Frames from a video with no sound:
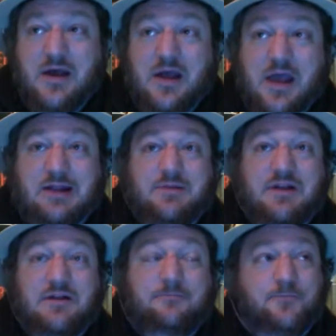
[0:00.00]
And I
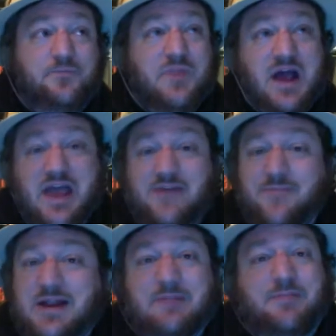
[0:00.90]
mean, I have
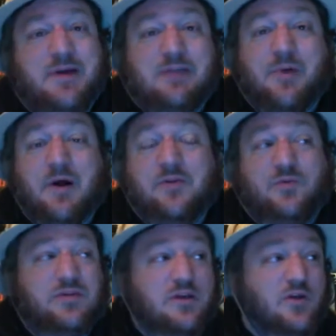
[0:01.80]
my nitpicky parts
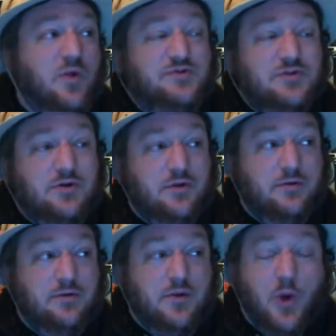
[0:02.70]
with the original
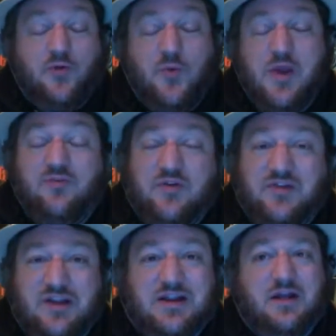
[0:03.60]
Lord of the Rings
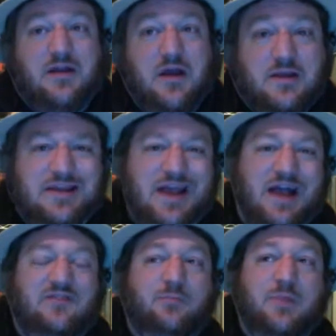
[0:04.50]
movies he did,
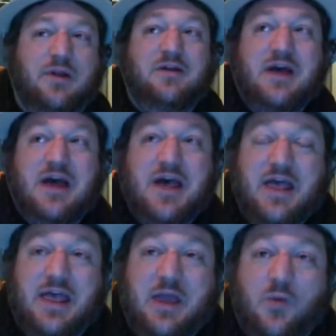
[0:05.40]
yes, but
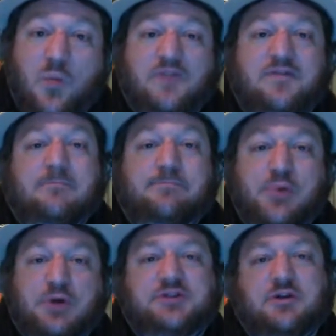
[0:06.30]
it wasn't
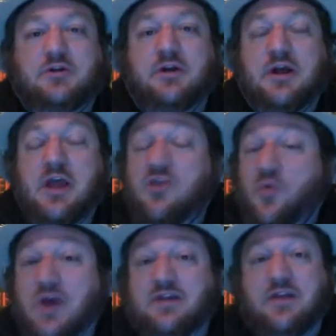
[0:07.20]
butchered in the
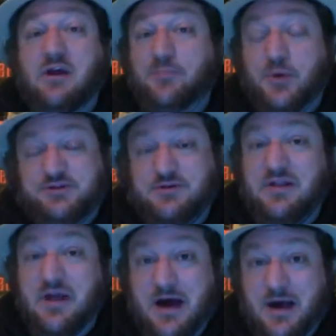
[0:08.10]
way that they are
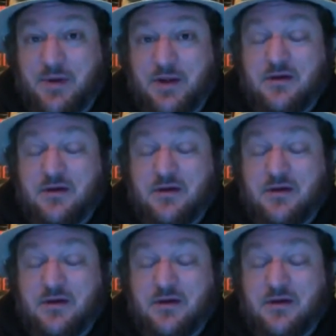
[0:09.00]
butchering The Hobbit.